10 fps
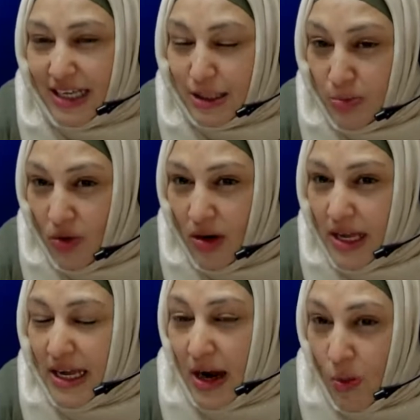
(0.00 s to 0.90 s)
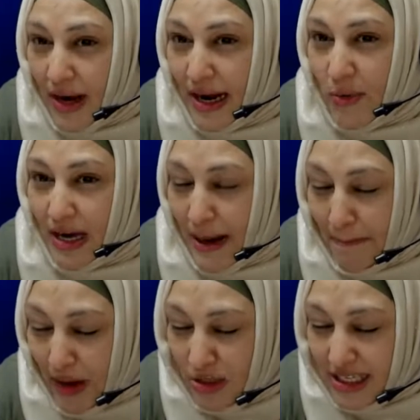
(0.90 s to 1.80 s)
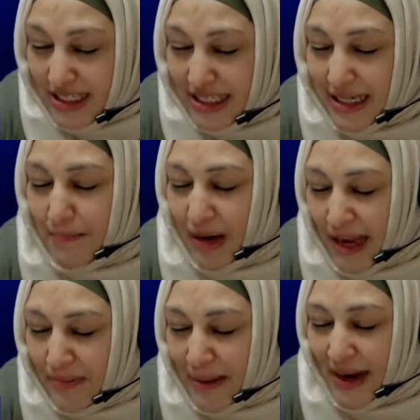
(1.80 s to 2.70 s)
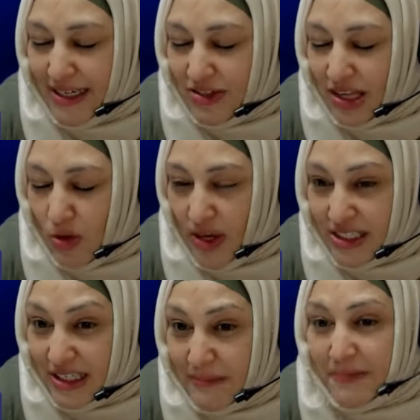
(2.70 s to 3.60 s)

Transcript: It's more when I process it, apply my mind to the question.